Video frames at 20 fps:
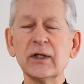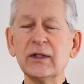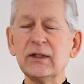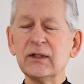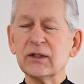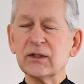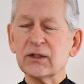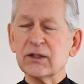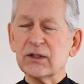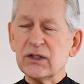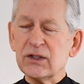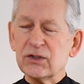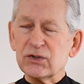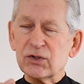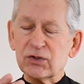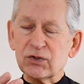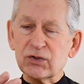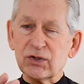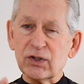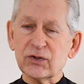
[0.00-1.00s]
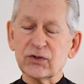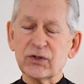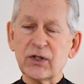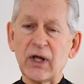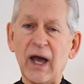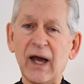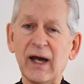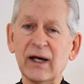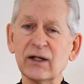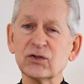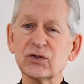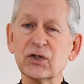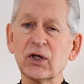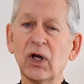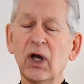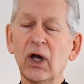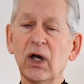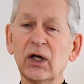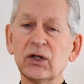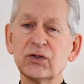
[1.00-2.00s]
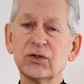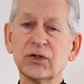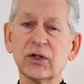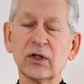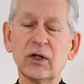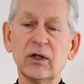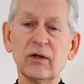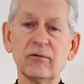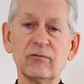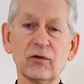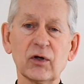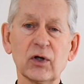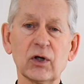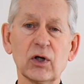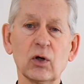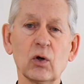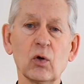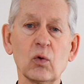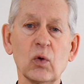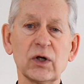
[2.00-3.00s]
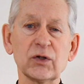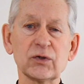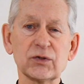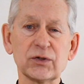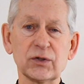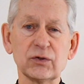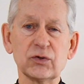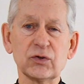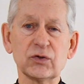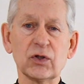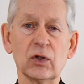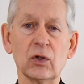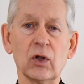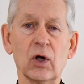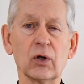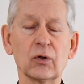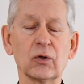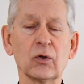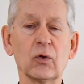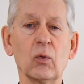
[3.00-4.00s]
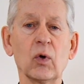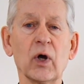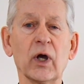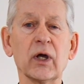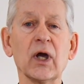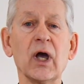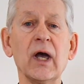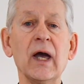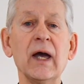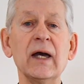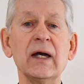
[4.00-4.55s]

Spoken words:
Linda teaches us to ask significant questions along the way.